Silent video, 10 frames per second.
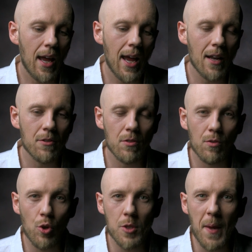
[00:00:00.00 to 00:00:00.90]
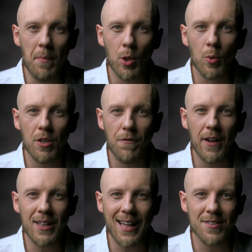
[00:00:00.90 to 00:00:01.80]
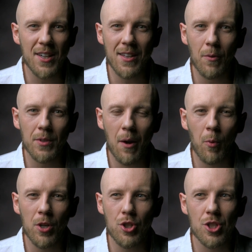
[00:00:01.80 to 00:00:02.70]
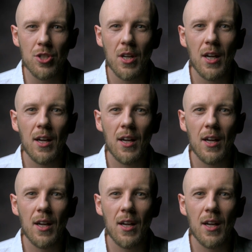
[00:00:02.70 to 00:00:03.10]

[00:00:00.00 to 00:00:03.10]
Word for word: And those people who were defending that city, they weren't just,